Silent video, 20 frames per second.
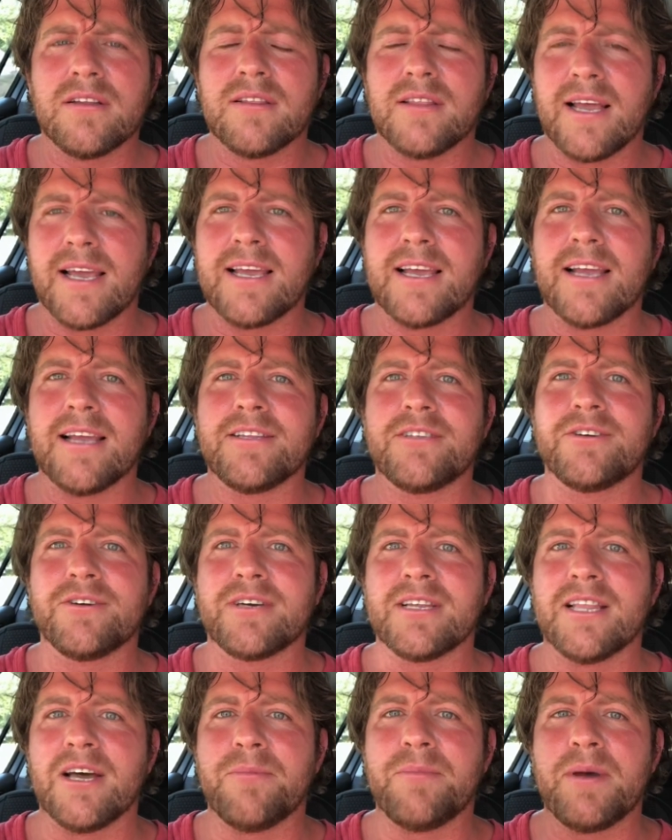Like it
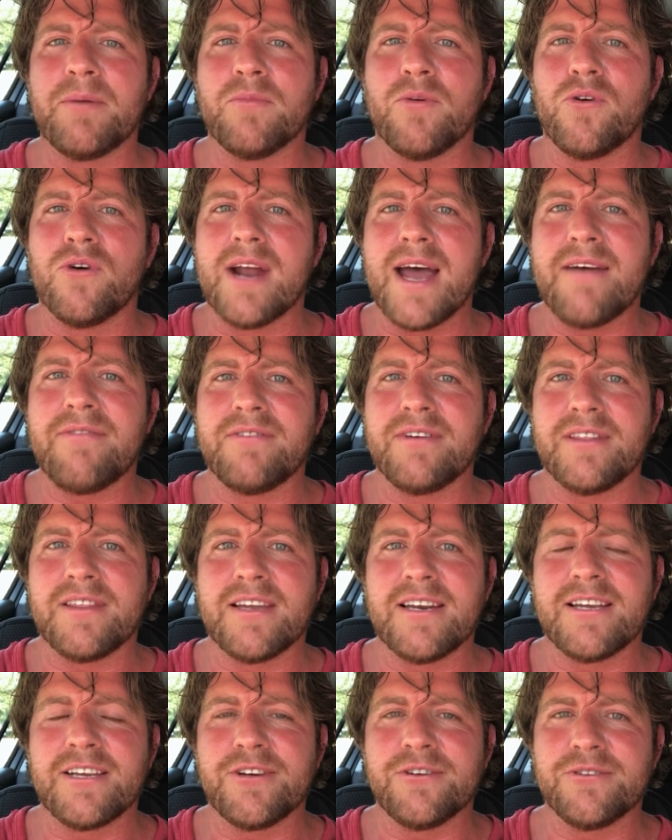took a little bit more effort
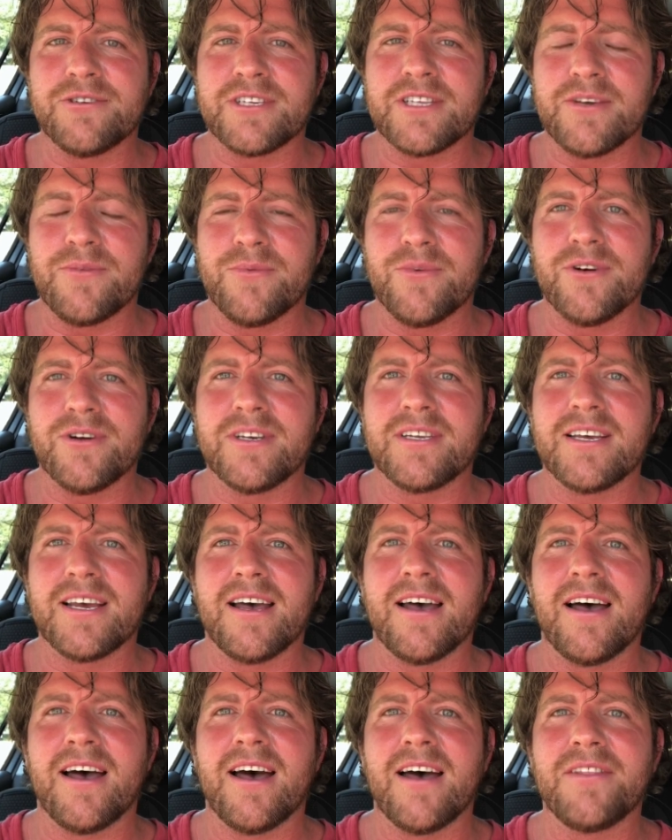than it usually would.
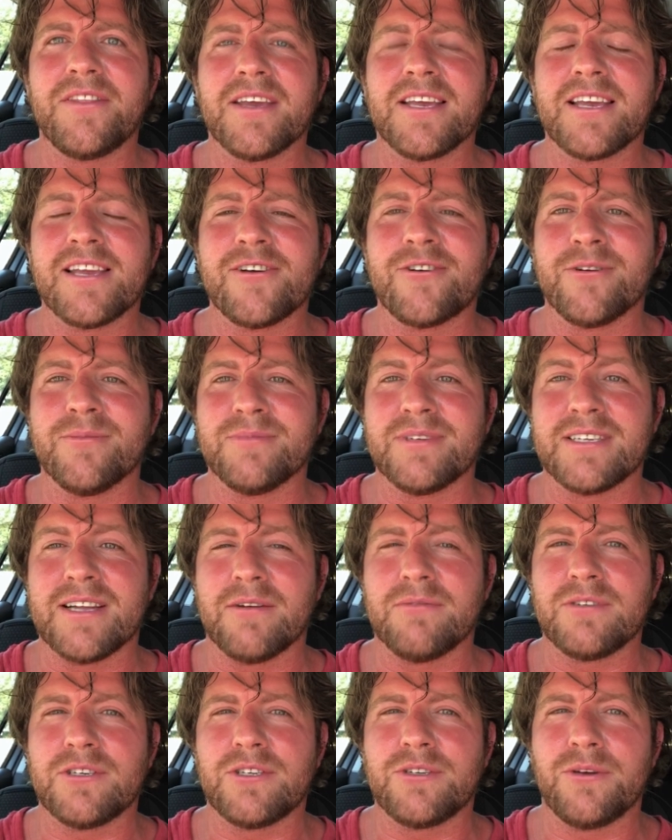Uh, I think it comes
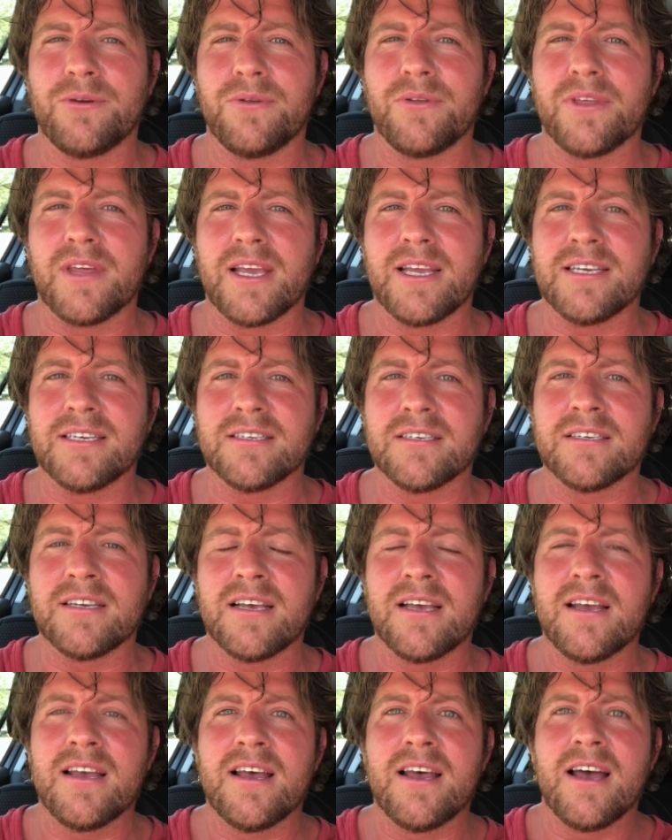down to two things.
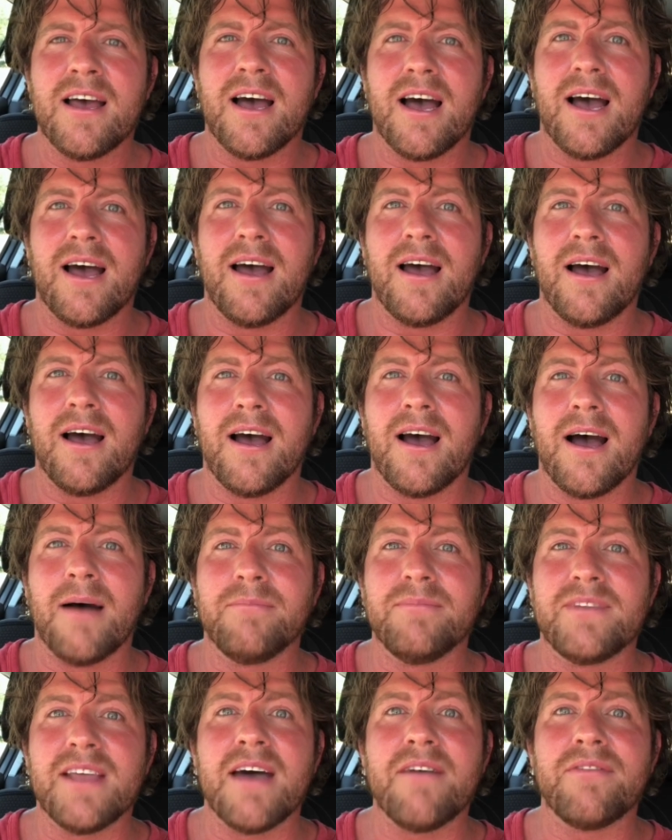Uh,
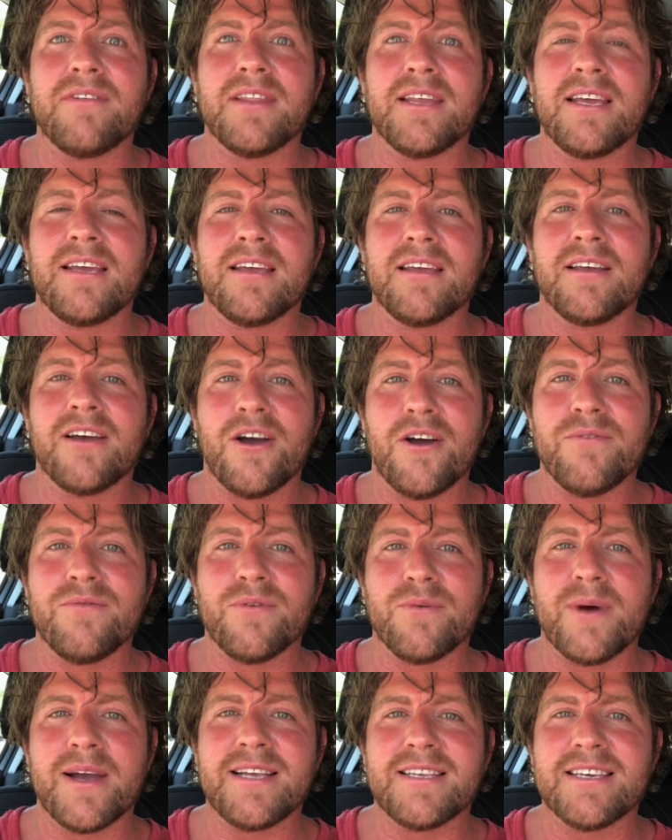I'm definitely
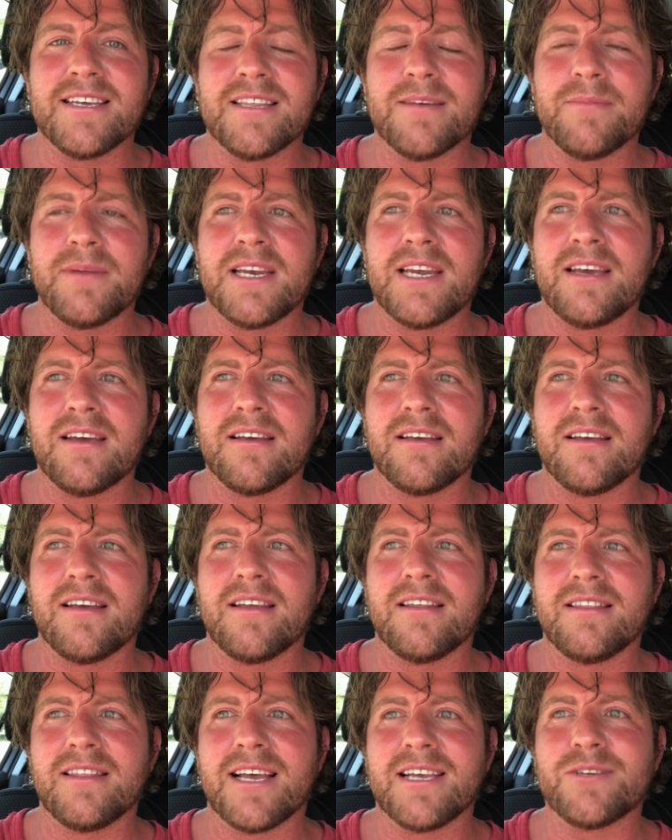overweight at the minute.
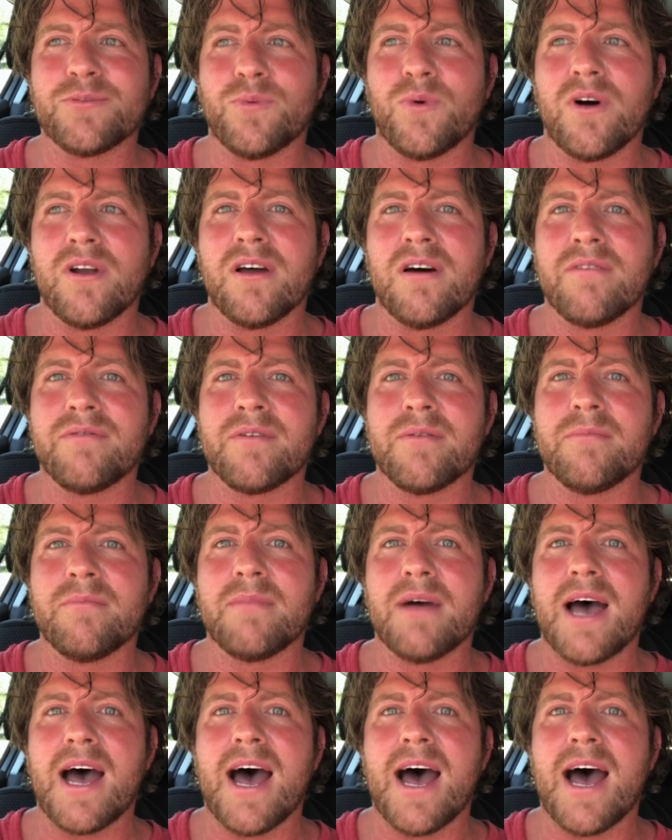That's one of them.